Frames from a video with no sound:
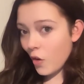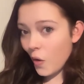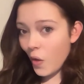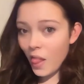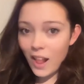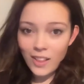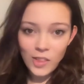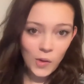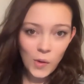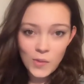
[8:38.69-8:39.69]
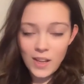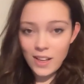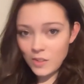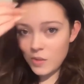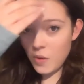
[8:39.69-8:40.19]
to draw from her
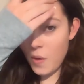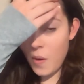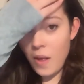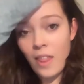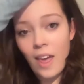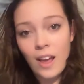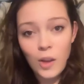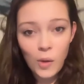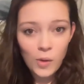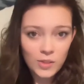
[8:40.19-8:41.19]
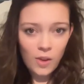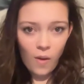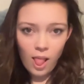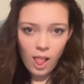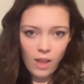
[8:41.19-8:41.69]
influences while also adding her own
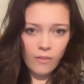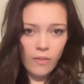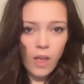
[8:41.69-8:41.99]
twist.